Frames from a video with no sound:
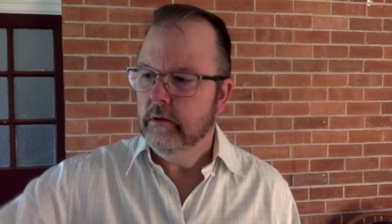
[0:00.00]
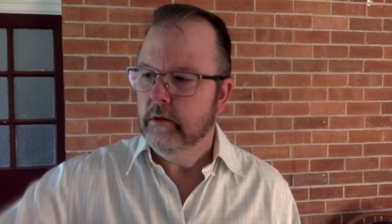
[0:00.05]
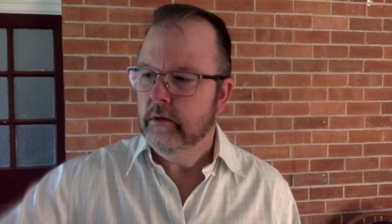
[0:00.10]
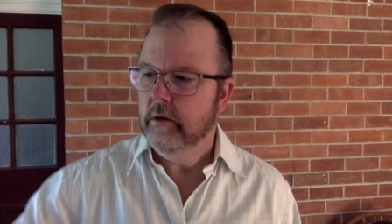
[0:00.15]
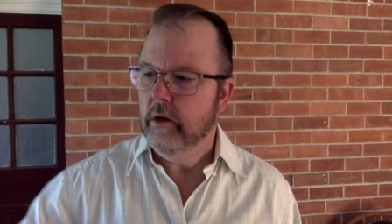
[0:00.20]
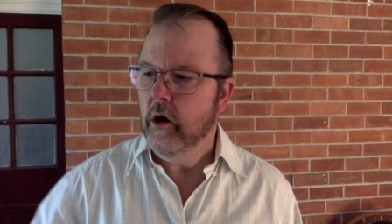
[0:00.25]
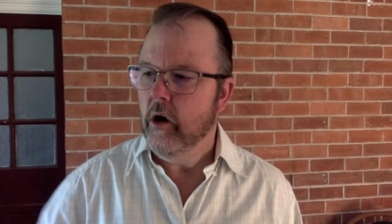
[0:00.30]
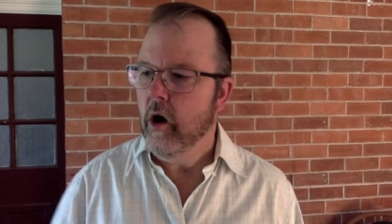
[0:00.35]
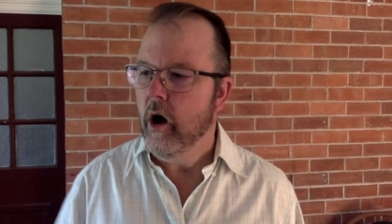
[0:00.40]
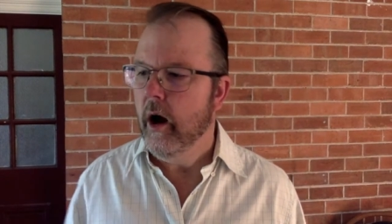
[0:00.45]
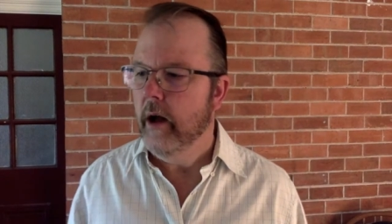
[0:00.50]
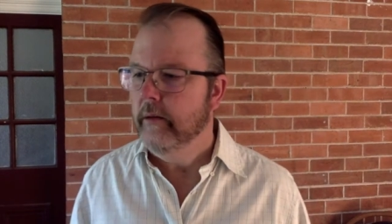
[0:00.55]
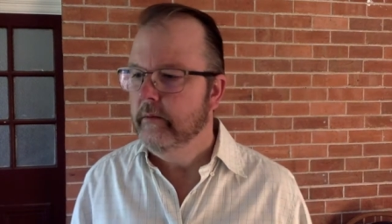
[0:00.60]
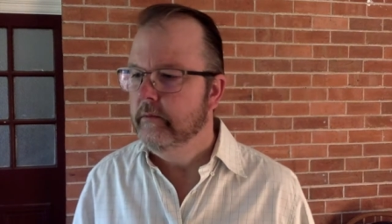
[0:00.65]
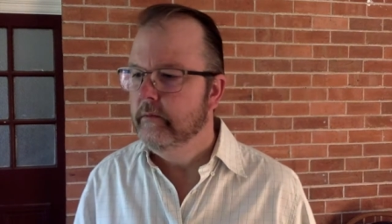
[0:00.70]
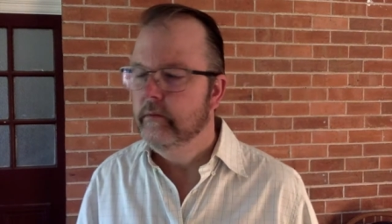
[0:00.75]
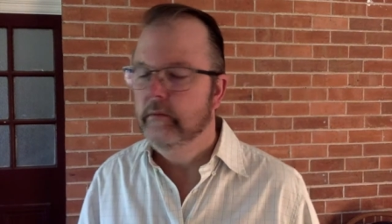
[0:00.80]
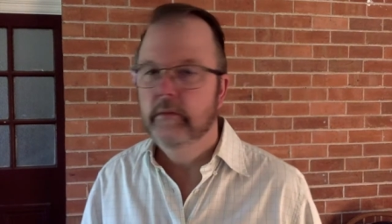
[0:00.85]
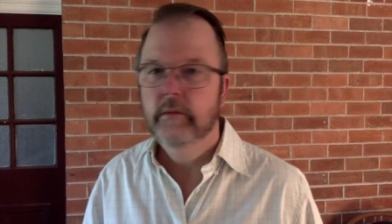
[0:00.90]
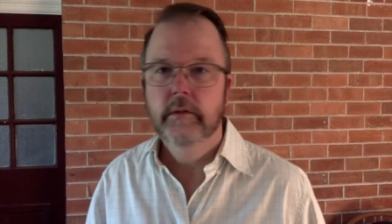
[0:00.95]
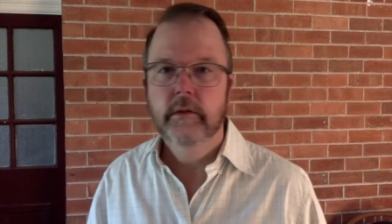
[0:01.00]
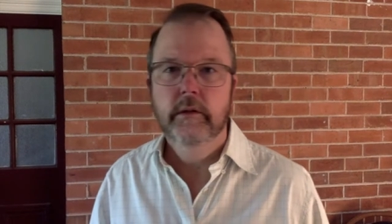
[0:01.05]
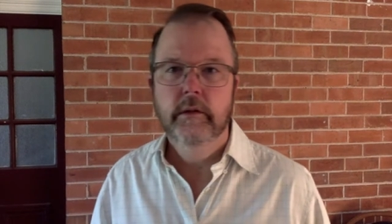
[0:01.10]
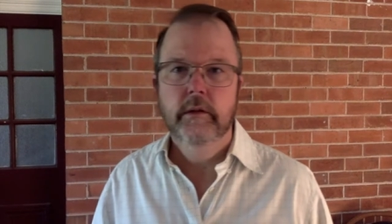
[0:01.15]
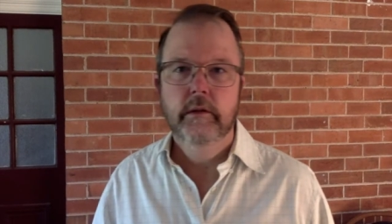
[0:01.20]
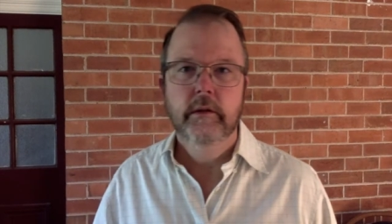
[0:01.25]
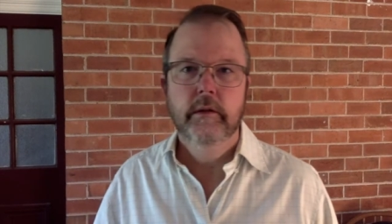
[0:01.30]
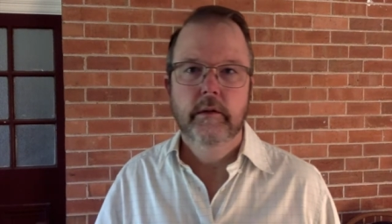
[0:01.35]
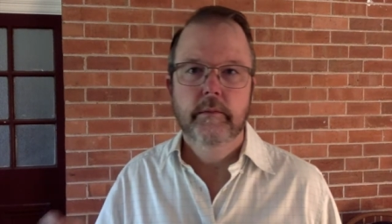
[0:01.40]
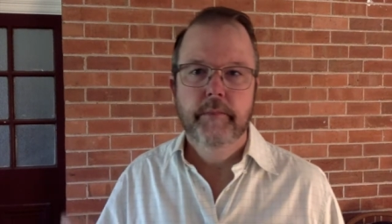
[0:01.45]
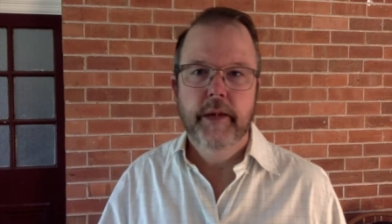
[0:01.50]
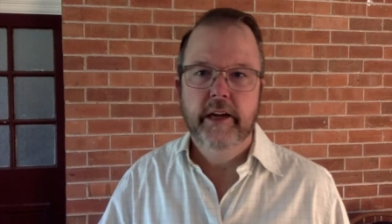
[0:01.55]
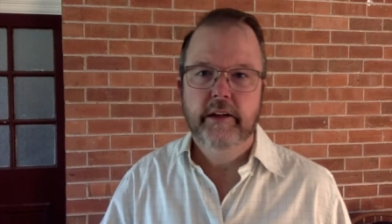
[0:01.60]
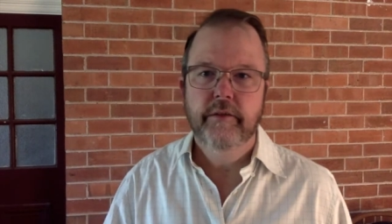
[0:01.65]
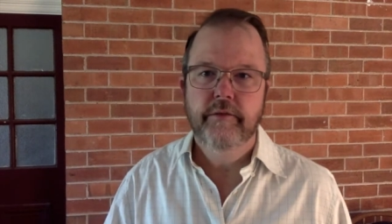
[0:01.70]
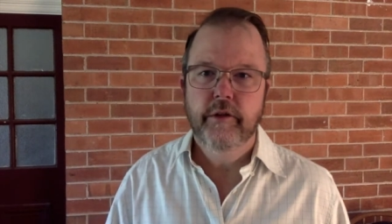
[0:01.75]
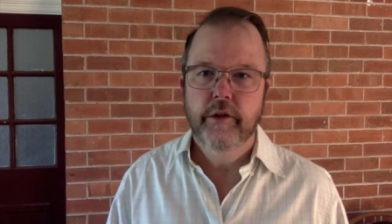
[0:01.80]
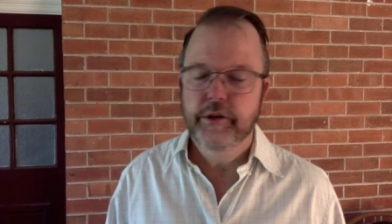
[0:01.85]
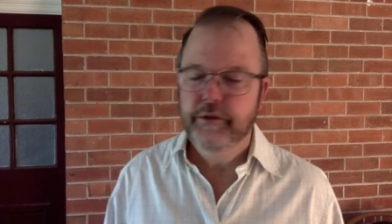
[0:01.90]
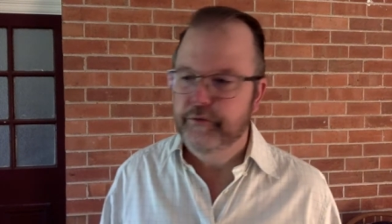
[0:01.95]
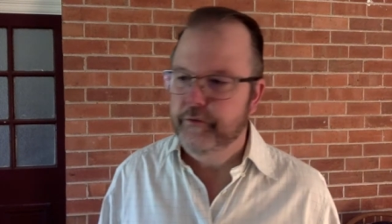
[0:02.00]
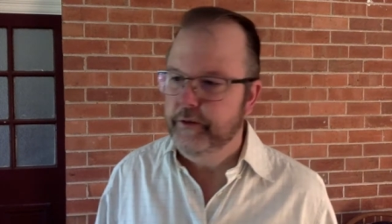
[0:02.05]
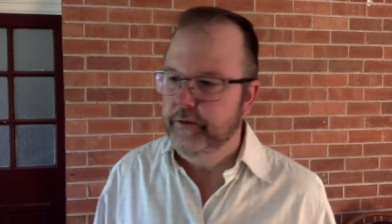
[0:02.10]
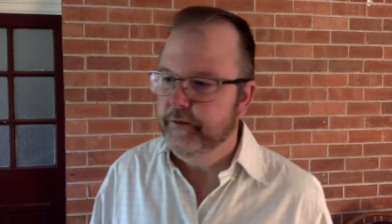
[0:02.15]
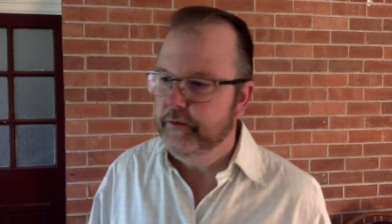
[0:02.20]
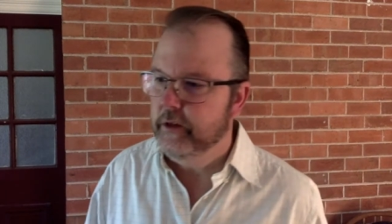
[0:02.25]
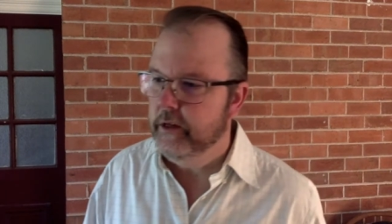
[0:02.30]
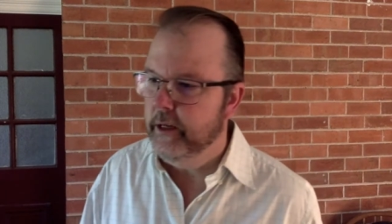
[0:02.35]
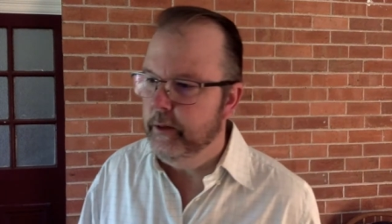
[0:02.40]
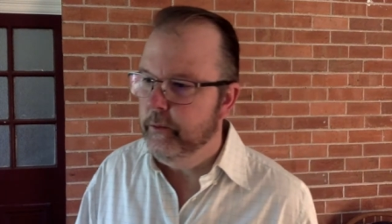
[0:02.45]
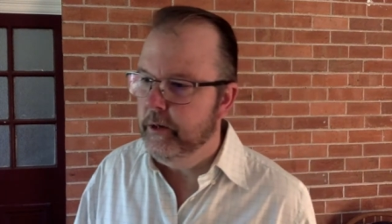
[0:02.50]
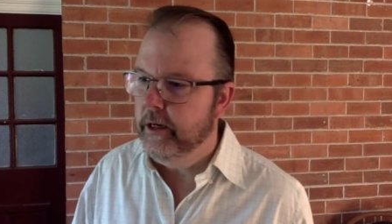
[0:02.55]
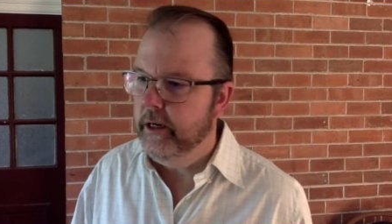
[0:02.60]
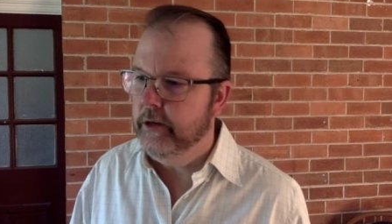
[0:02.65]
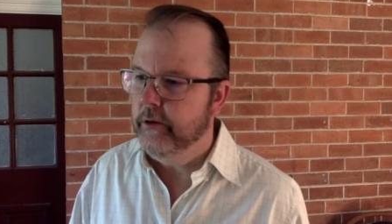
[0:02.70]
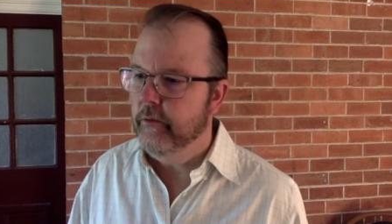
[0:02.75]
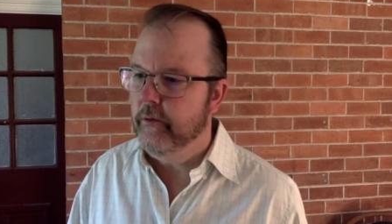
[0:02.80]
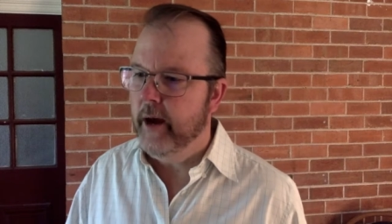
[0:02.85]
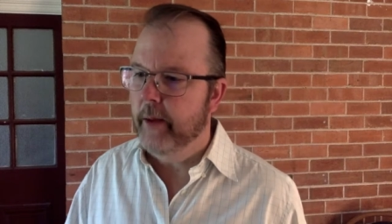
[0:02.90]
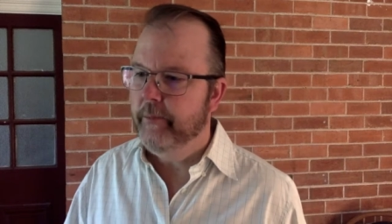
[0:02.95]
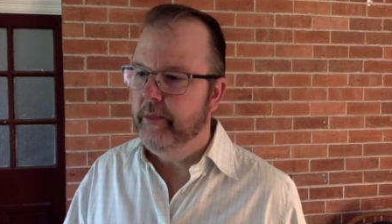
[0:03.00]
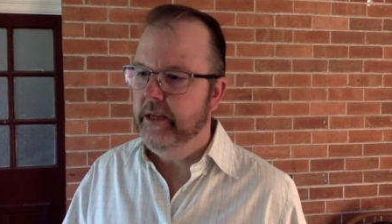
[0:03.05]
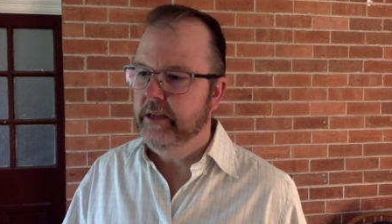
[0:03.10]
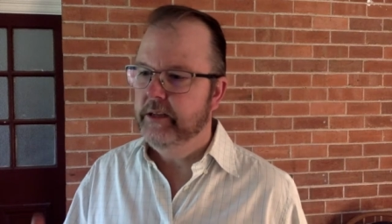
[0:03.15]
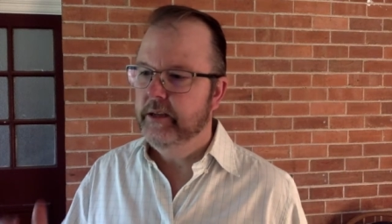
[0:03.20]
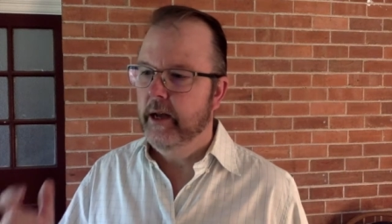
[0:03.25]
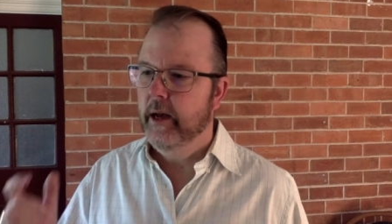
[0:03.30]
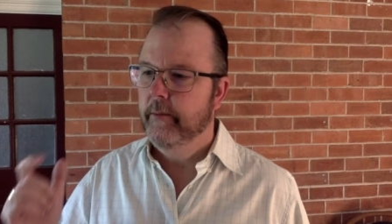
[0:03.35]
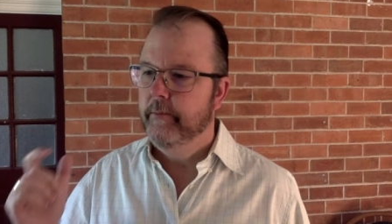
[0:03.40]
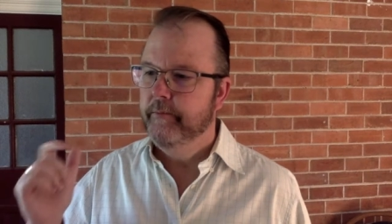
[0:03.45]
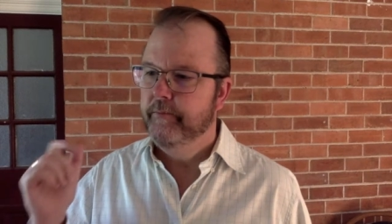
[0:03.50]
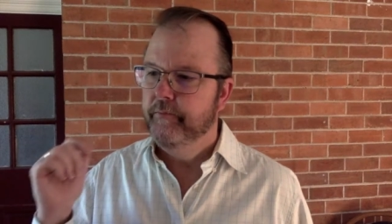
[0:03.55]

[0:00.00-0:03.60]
All right, back to verse 15. We need to wrap this up.